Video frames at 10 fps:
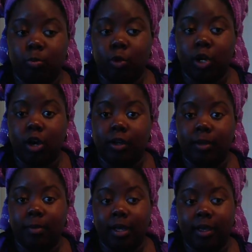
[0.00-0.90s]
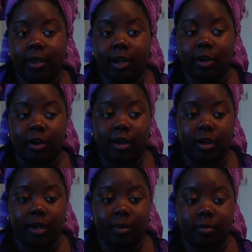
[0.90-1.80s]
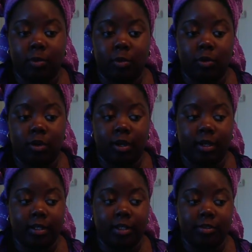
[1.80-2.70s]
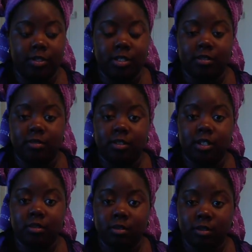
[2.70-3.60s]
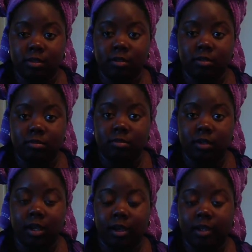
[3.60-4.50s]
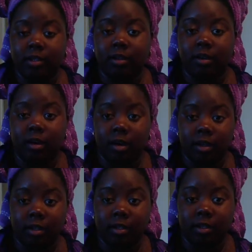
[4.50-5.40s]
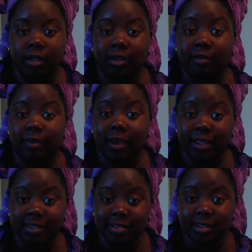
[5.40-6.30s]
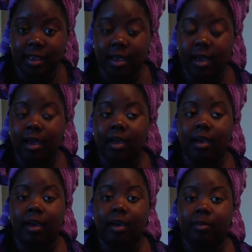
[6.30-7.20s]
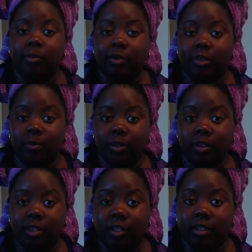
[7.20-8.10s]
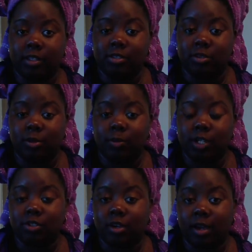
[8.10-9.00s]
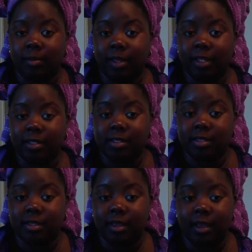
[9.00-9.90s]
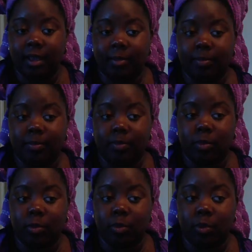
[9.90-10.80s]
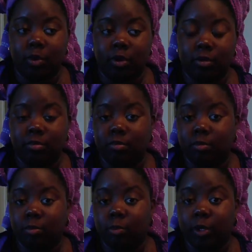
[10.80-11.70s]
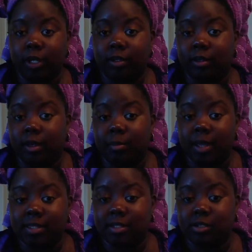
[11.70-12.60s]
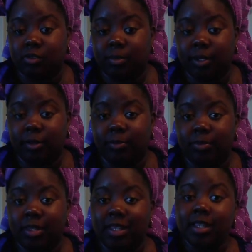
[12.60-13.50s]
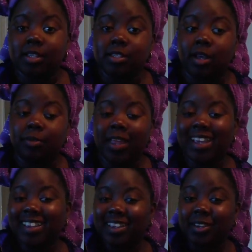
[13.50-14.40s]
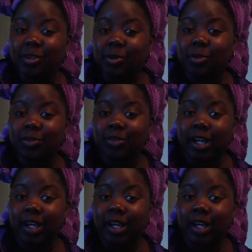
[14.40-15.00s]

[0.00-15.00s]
regarding my hair or, you know, just general kind-hearted advice, I'm more than willing to read your comments or read a message from you. So thank you.